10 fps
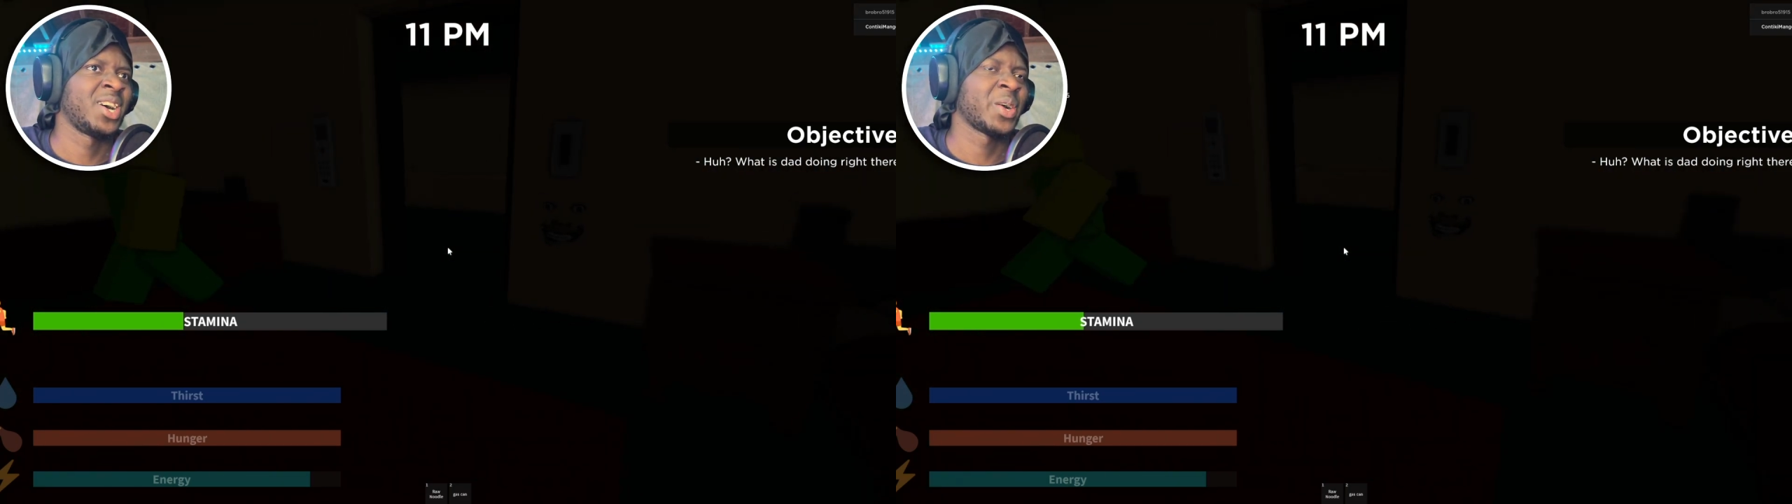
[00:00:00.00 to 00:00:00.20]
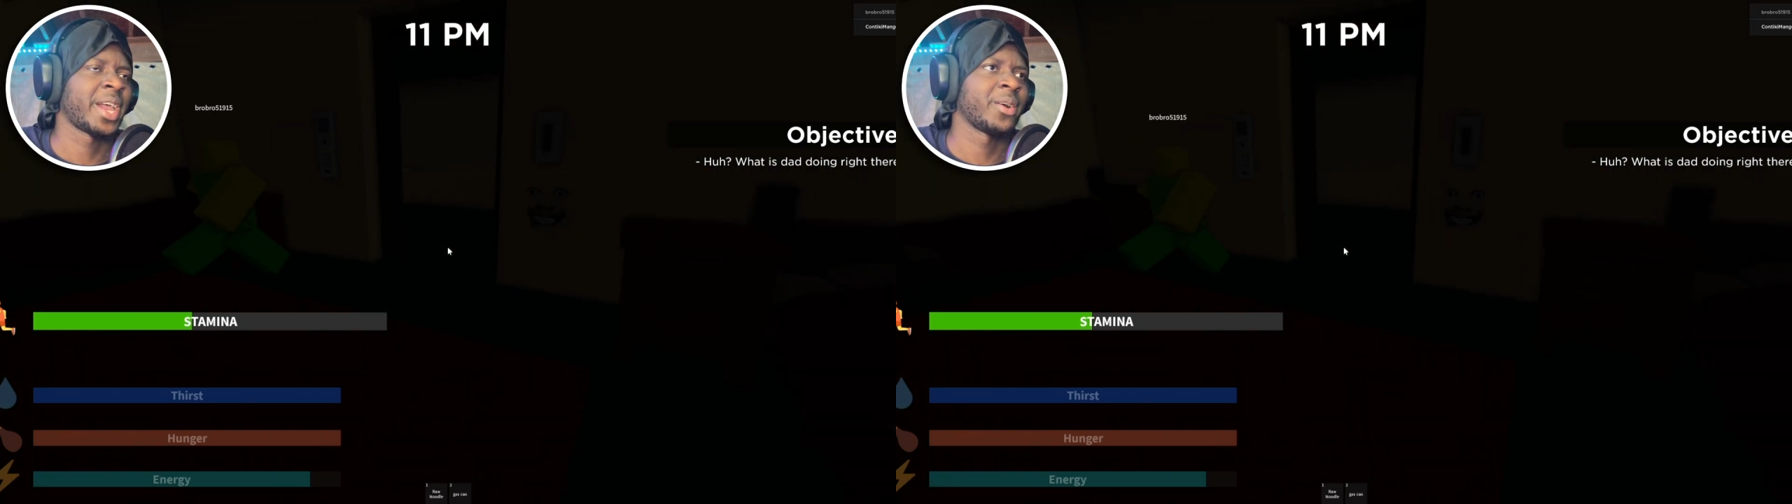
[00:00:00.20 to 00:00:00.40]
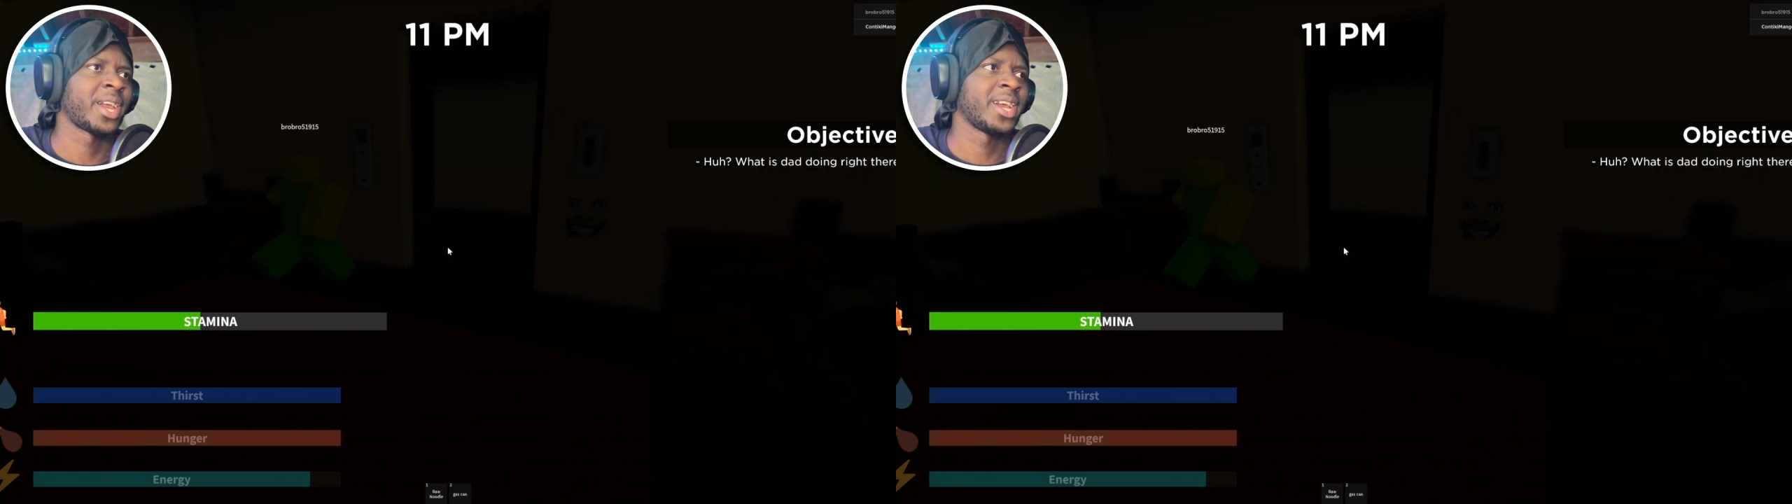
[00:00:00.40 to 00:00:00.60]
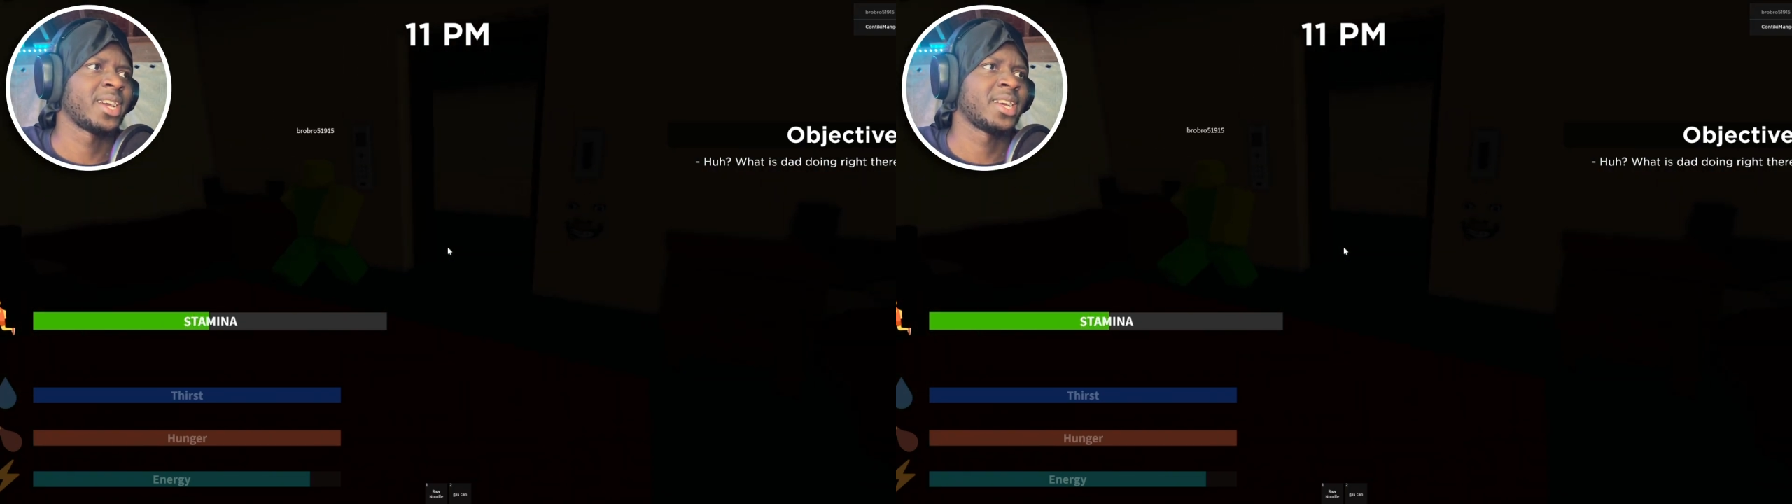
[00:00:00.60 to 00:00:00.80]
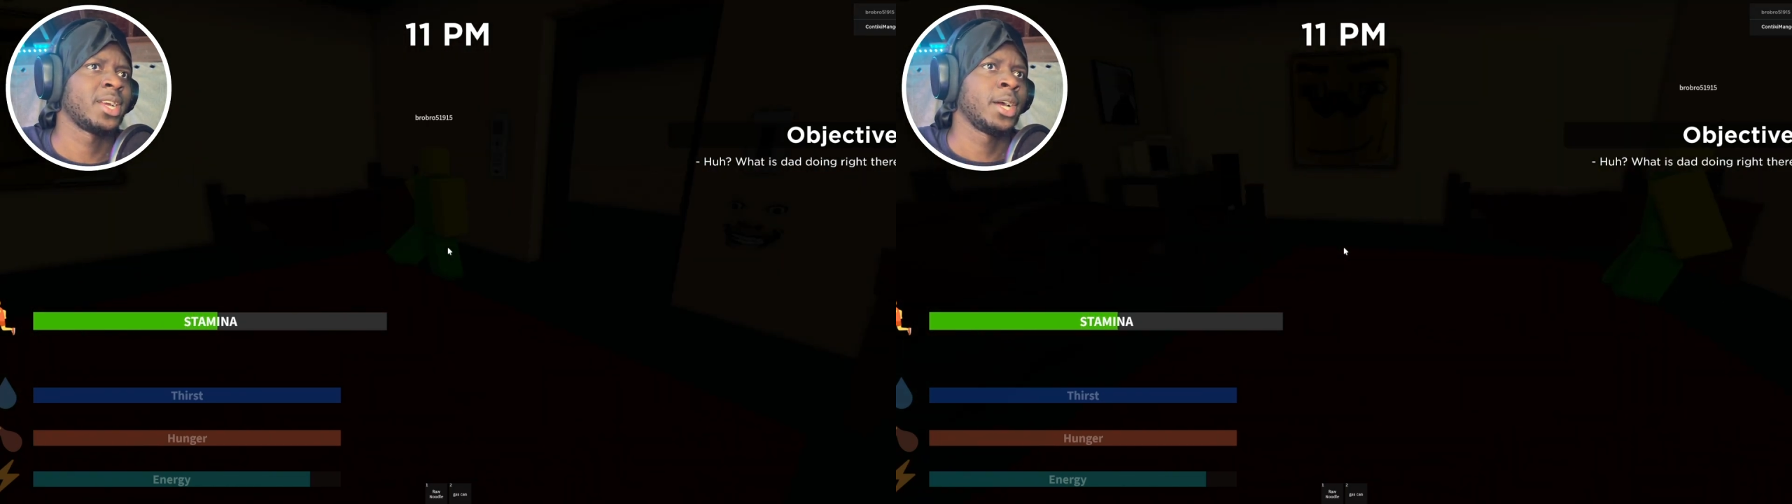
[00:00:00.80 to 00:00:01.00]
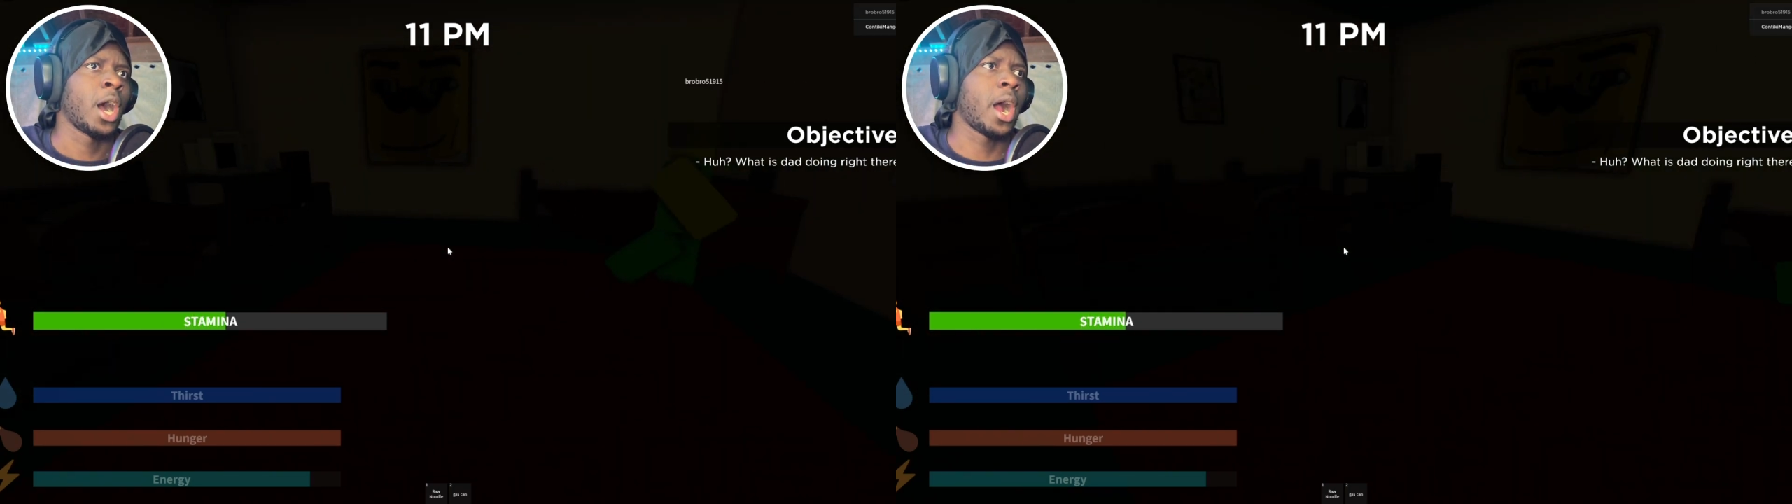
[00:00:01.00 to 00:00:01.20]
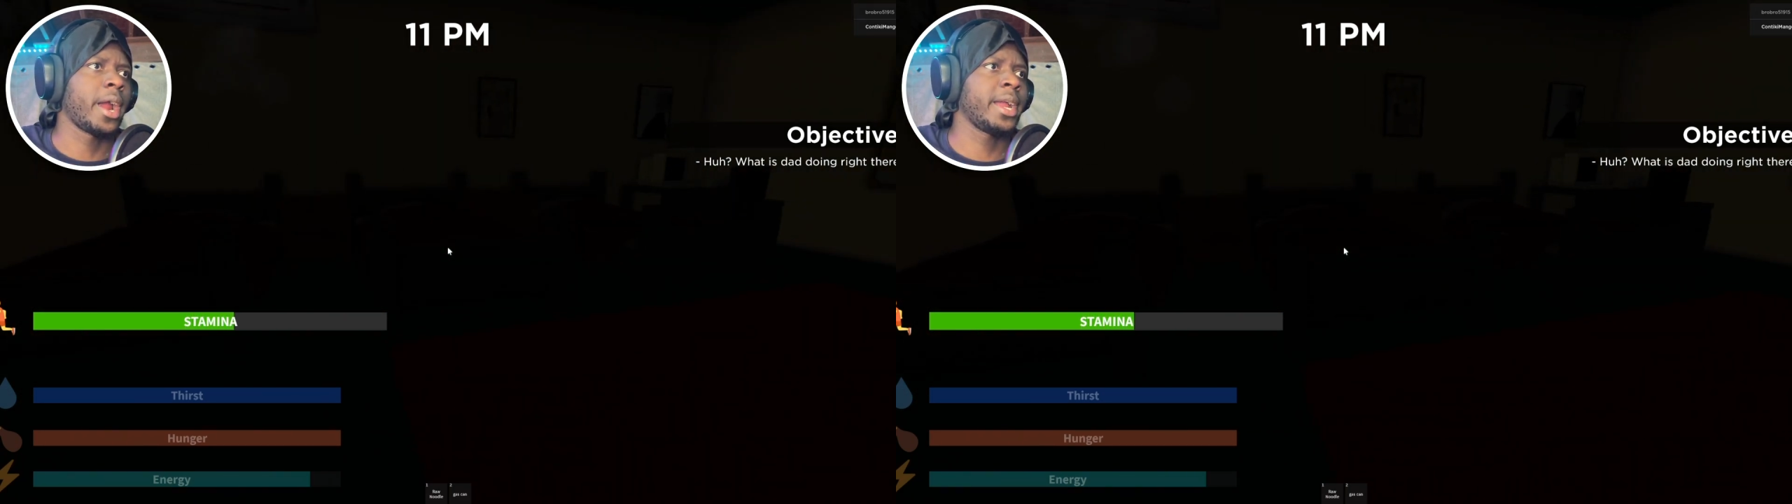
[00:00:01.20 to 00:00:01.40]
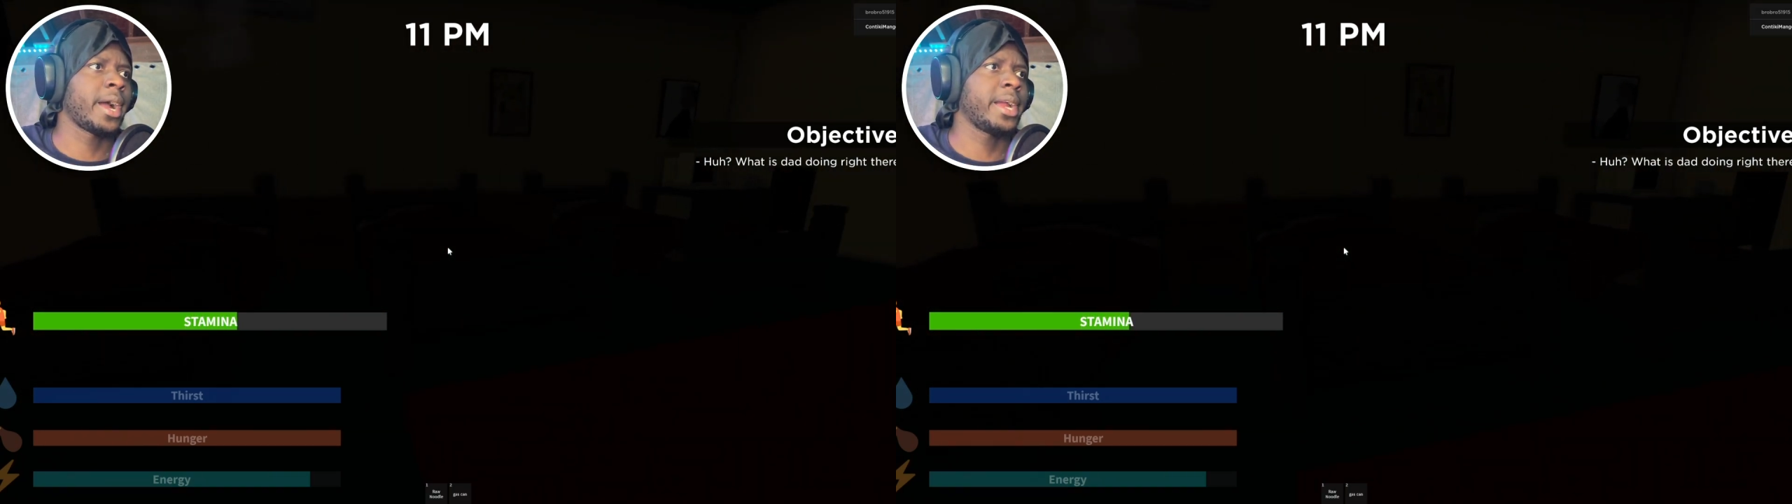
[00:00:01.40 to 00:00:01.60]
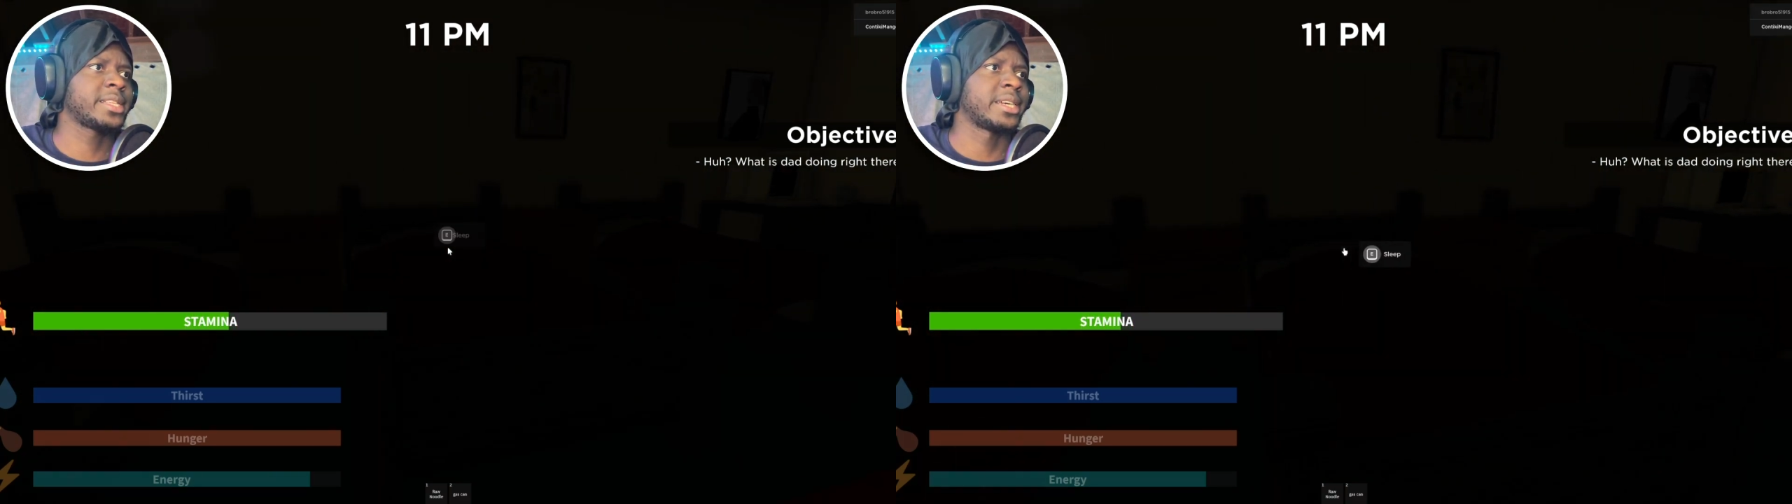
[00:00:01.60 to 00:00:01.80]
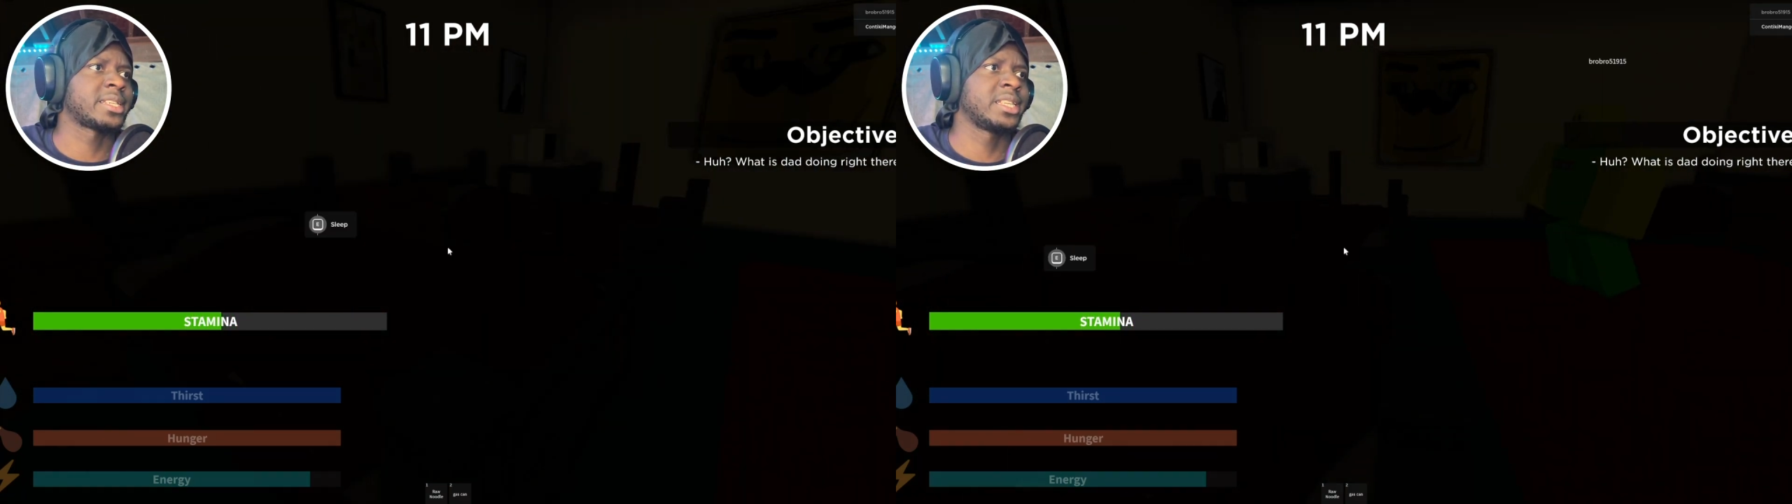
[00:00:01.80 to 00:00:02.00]
Okay. All right.
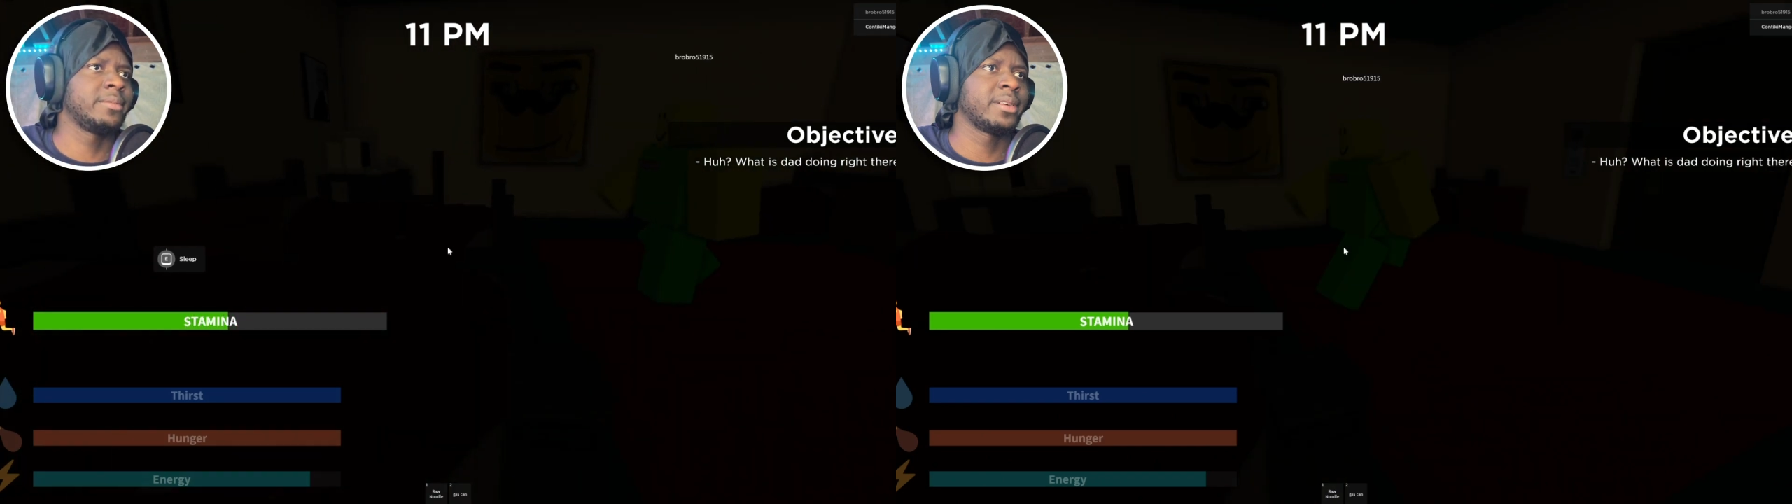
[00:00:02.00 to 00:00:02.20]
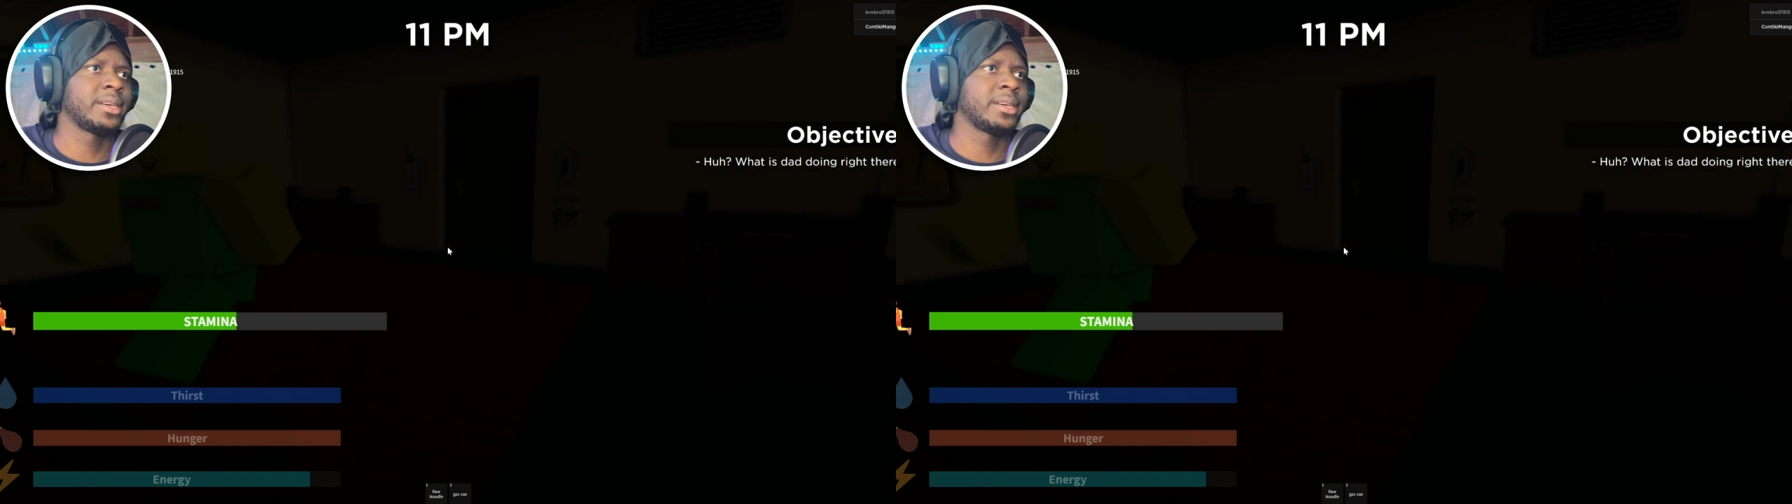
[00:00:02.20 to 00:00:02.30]
Time to sleep.